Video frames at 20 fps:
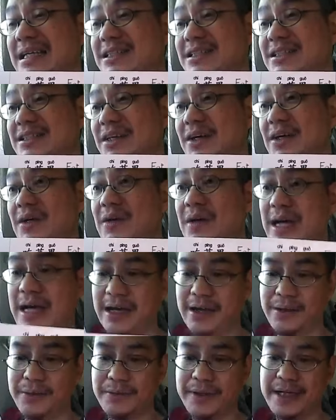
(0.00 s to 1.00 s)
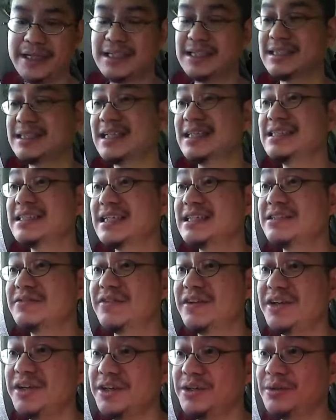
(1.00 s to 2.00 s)
So I'll read the sentence
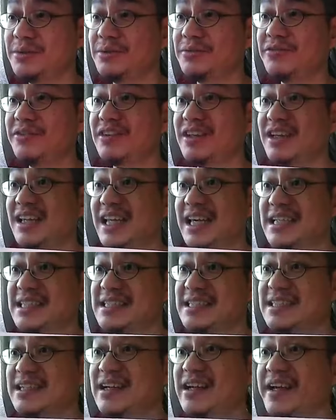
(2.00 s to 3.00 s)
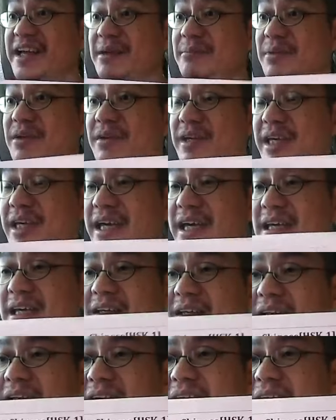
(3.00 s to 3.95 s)
for you for the last time, okay?